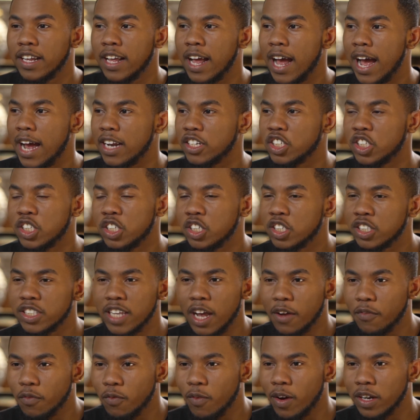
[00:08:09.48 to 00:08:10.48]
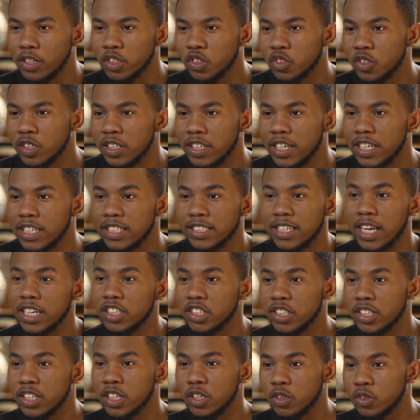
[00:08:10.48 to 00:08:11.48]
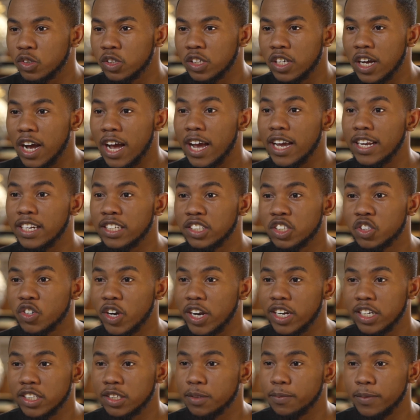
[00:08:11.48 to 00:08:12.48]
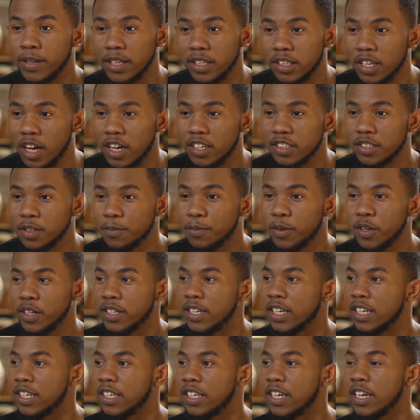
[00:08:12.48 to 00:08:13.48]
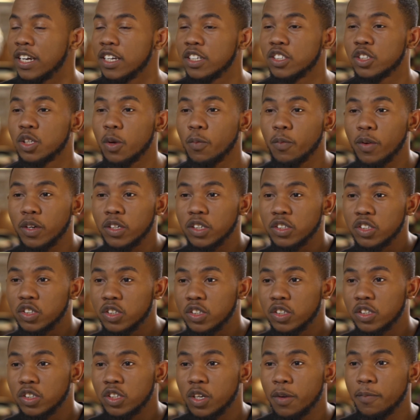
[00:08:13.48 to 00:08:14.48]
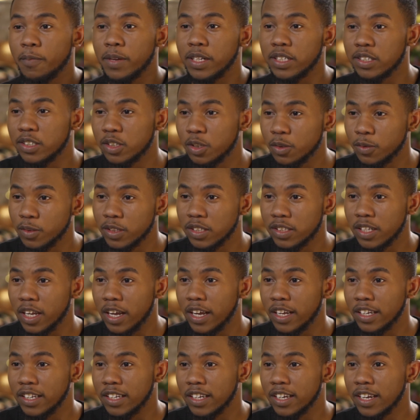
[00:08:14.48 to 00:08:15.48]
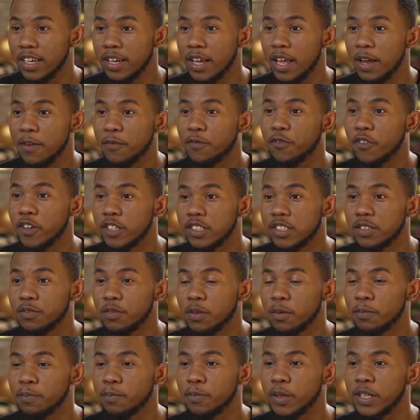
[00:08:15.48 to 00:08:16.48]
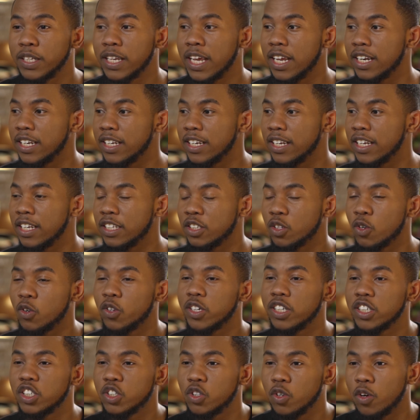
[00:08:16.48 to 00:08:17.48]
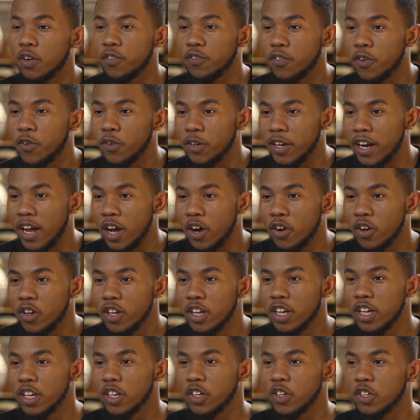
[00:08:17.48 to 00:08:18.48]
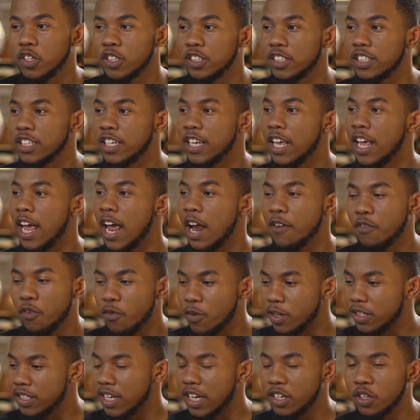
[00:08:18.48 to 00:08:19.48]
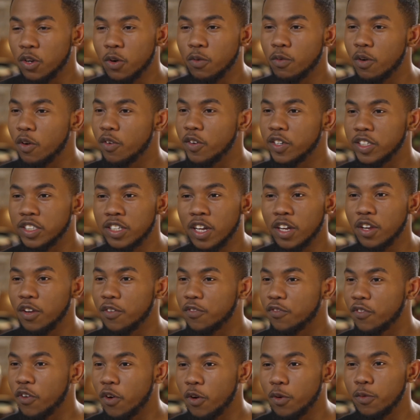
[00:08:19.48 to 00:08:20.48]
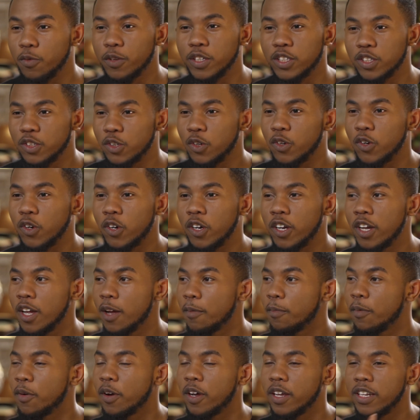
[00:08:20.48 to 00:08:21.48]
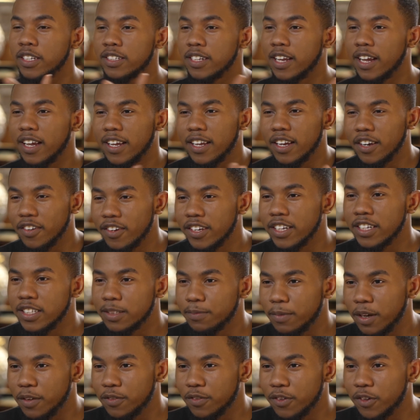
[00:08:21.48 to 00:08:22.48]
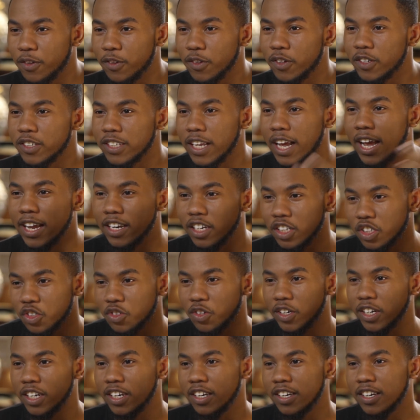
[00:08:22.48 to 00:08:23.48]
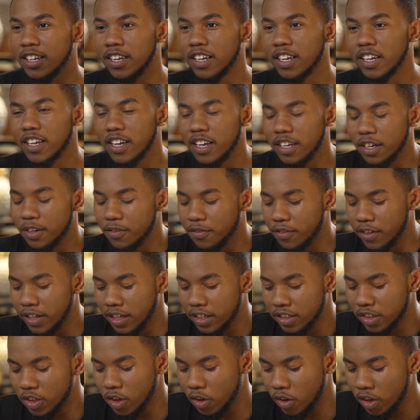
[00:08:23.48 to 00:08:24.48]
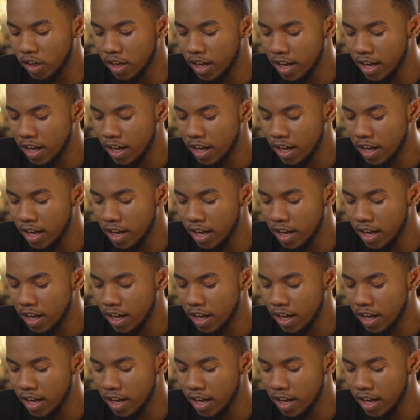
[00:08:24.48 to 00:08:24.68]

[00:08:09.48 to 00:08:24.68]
actually just have one drink and he's actually a good guy and he's training to be a doctor, but then someone commits suicide in front of him, but then it's called It's Your Fault Now, because everyone's like, don't worry, it's not your fault, we saw, but he's like, yeah, it is my fault because I had a drink, kind of thing. So